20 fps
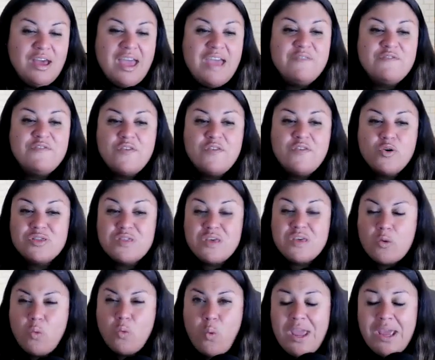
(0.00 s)
and for
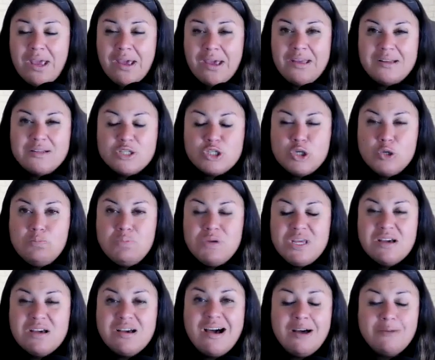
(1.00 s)
the wicked to
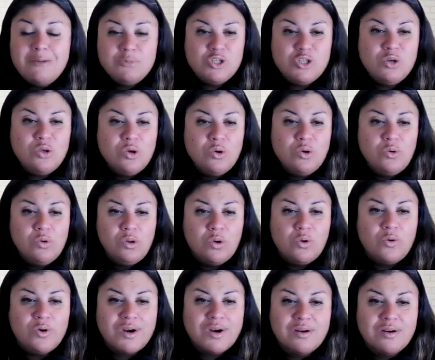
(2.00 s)
become to you,
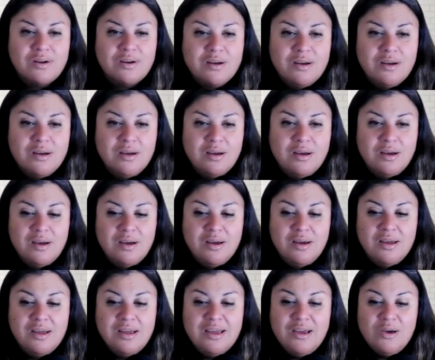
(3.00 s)
Lord.
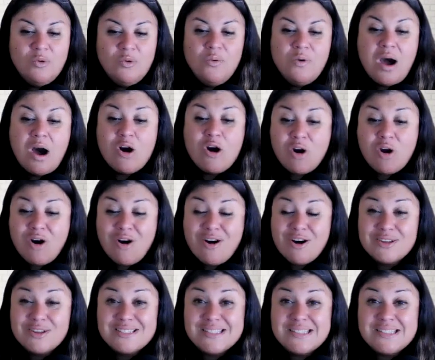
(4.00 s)
Our
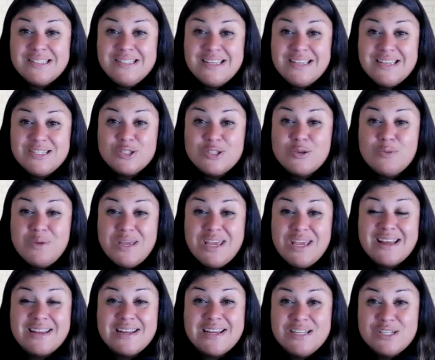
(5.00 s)
hearts needs to be
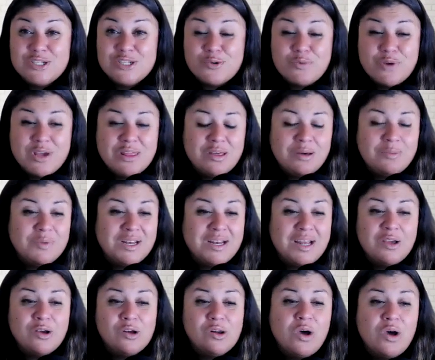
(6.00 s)
at his rhythm. And
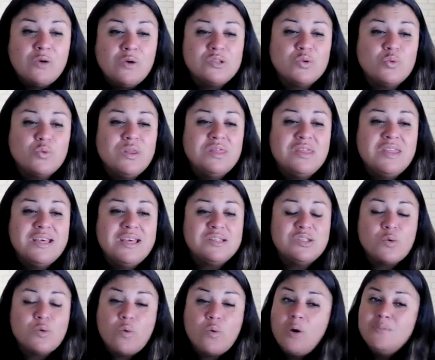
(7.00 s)
I close with
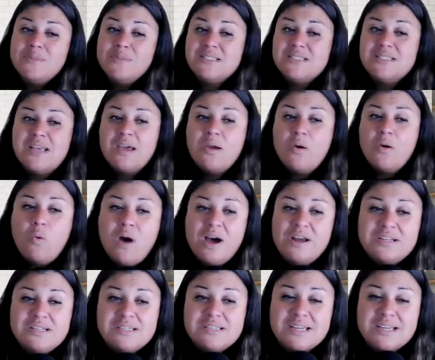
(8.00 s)
this, Romans
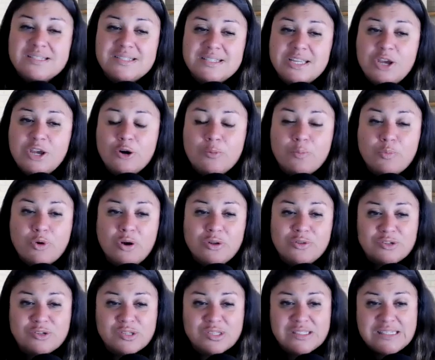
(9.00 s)
10:1, it says, dear
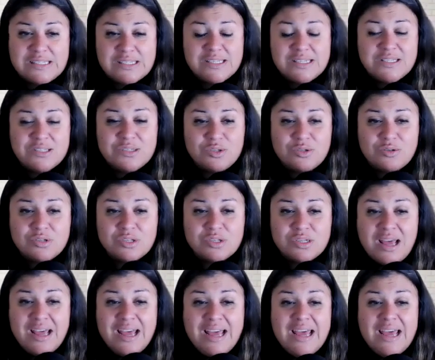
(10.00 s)
brothers and sisters,
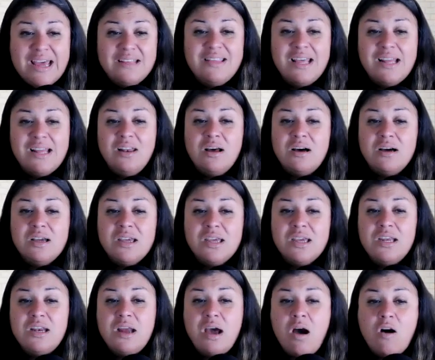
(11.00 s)
the
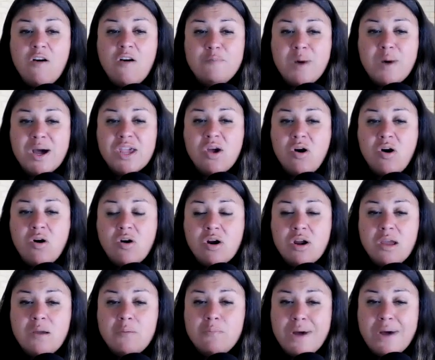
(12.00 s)
longing of my heart
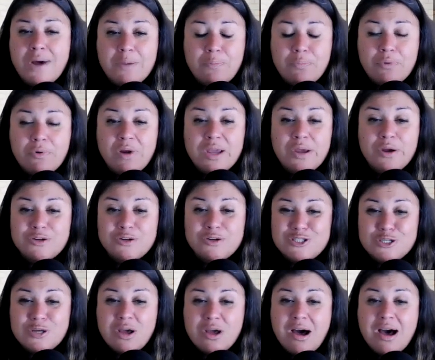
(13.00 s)
in my prayer
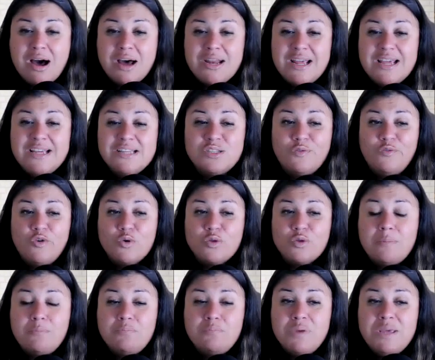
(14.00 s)
to God is for
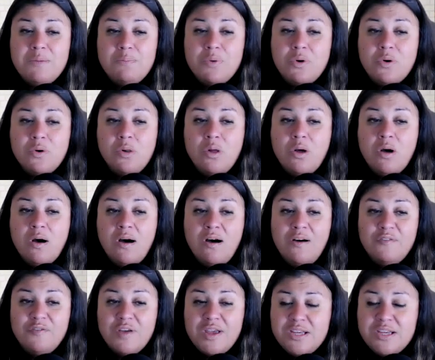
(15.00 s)
the people
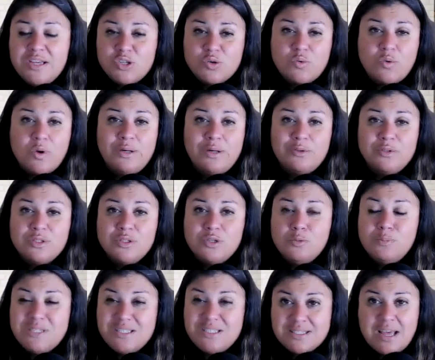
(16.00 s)
of Israel to
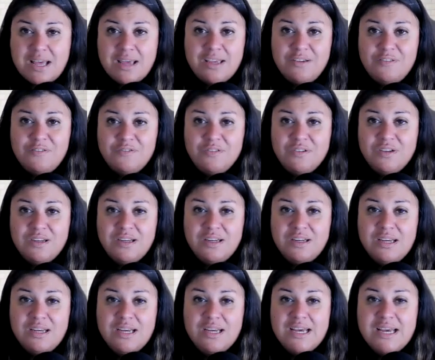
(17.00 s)
be saved.
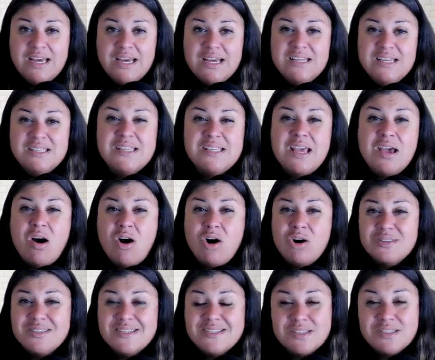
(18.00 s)
See,
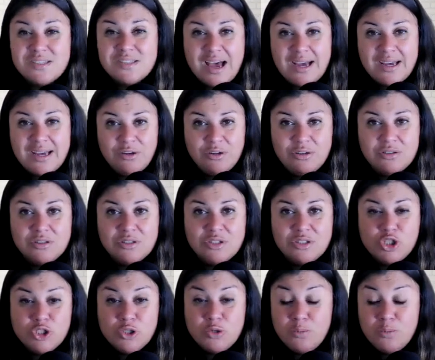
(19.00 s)
our desire
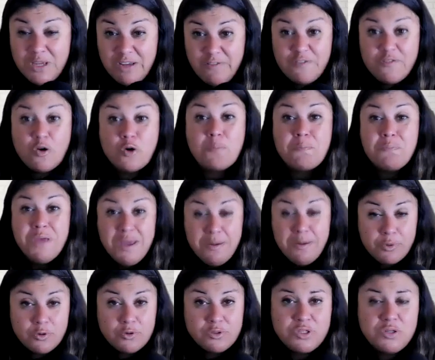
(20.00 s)
should be for
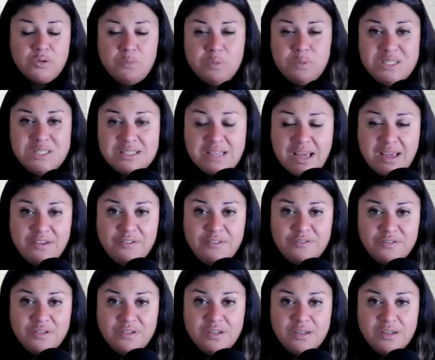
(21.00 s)
people to be saved,